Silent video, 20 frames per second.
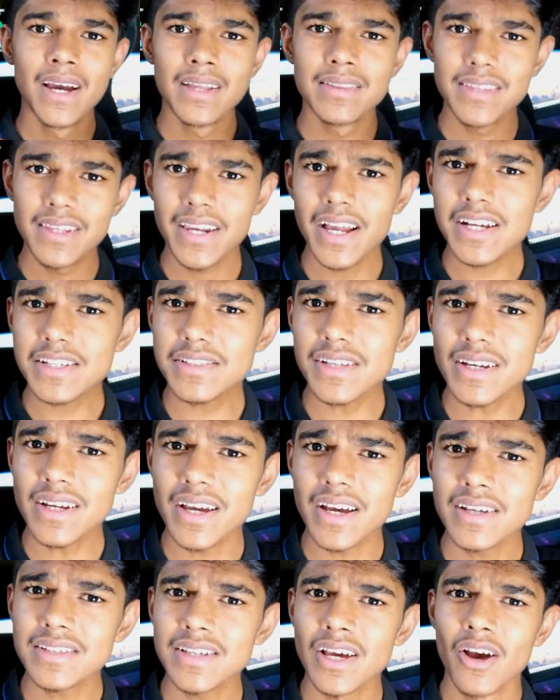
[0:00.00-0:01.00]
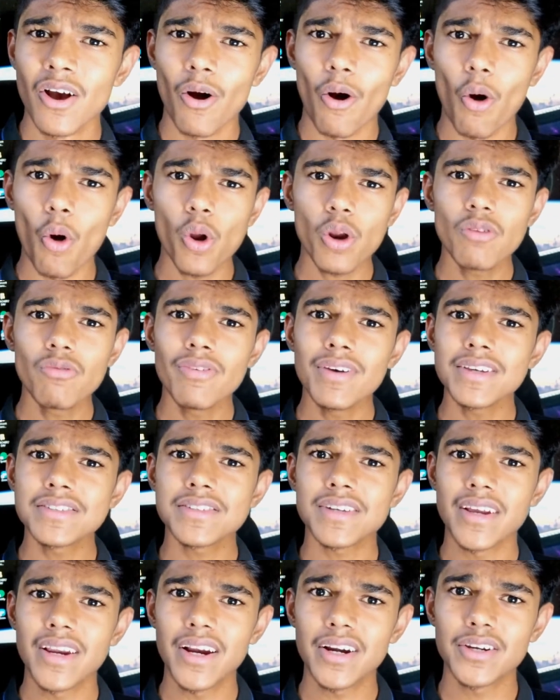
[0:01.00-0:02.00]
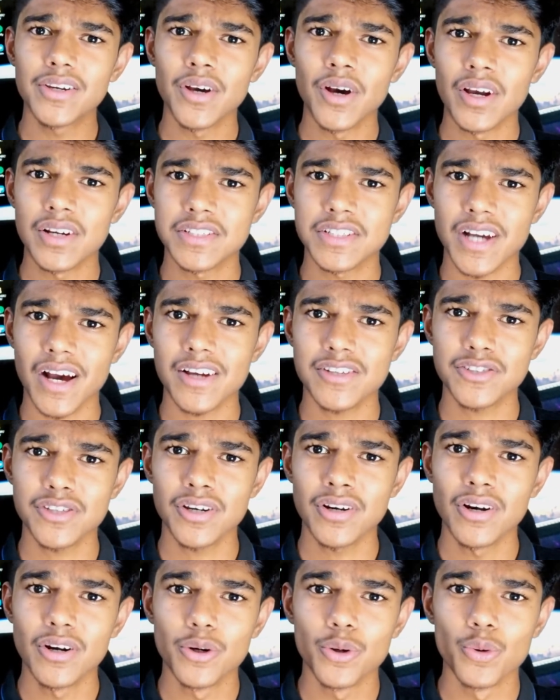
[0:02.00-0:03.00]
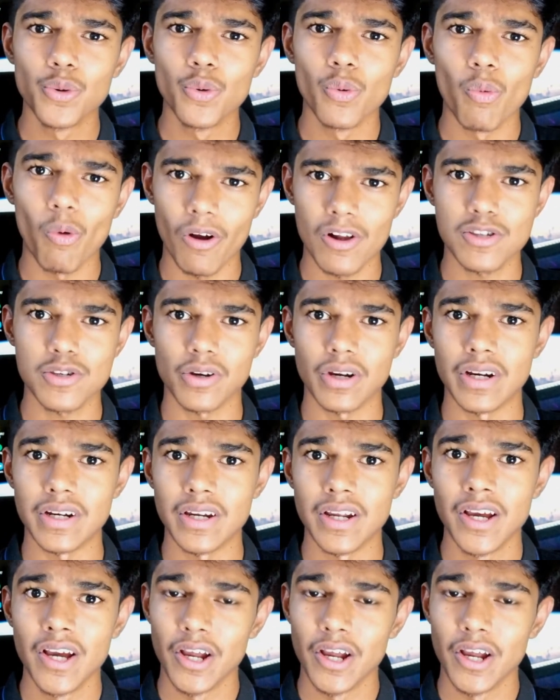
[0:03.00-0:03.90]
The next thing is always connect your charger to wall socket,